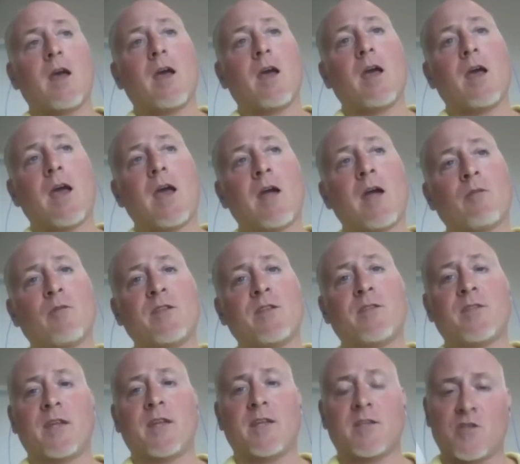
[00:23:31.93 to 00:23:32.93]

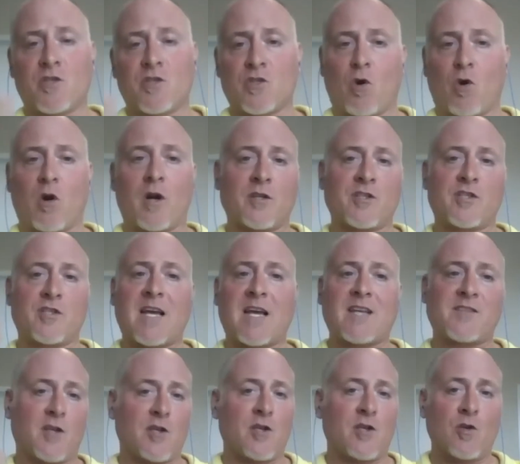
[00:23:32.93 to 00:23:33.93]
everything is charged as
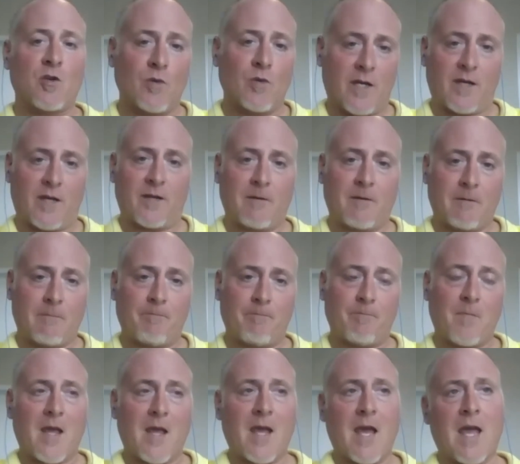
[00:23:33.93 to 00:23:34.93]
a unit.
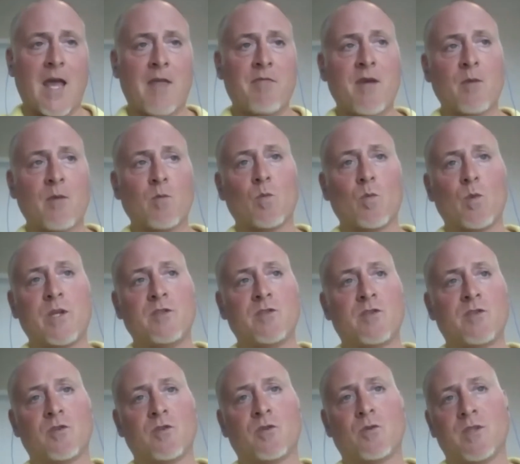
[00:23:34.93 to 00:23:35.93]
And then what we
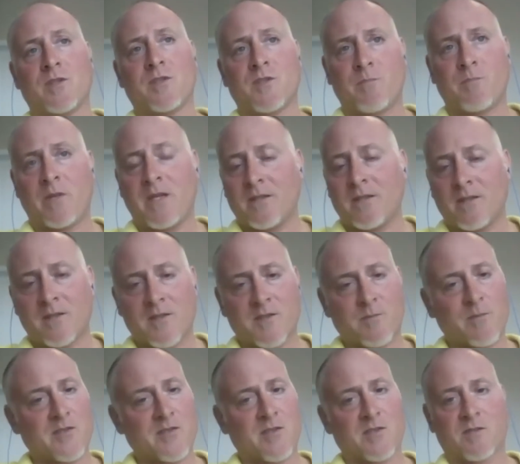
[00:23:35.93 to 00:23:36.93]
do is, being in this
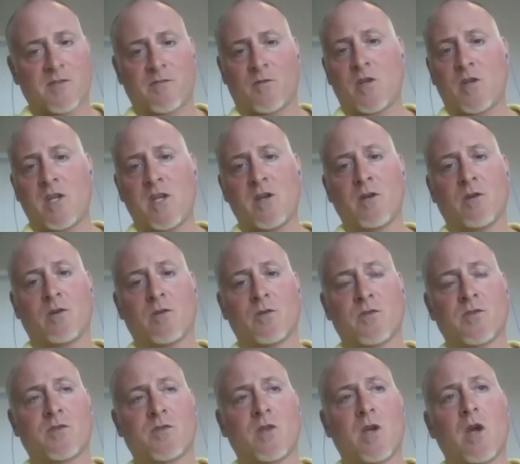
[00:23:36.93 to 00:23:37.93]
business for
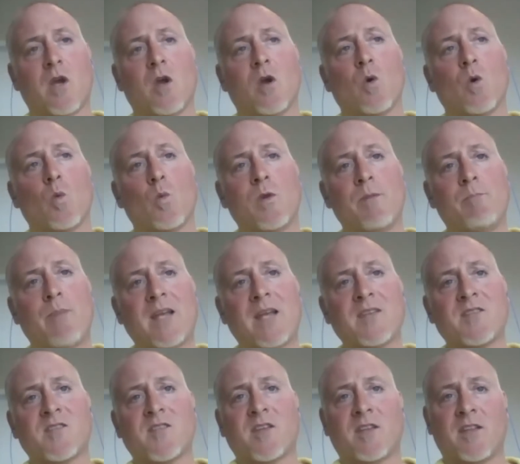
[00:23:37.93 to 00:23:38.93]
years, we
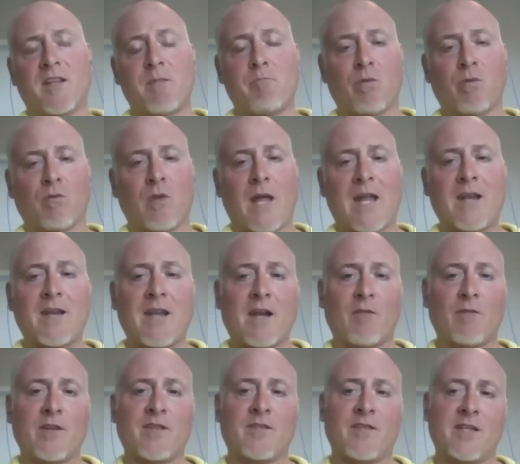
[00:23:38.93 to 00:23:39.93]
basically blend
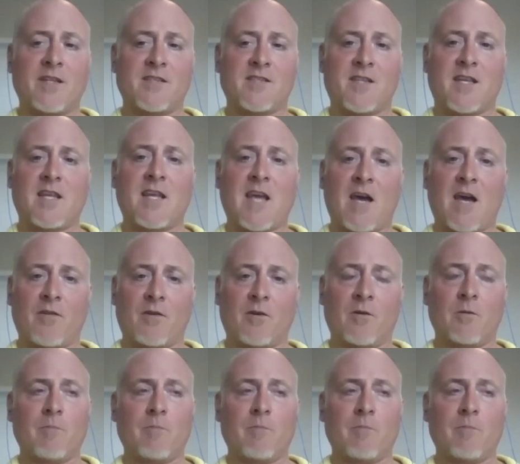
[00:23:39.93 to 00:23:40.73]
everything together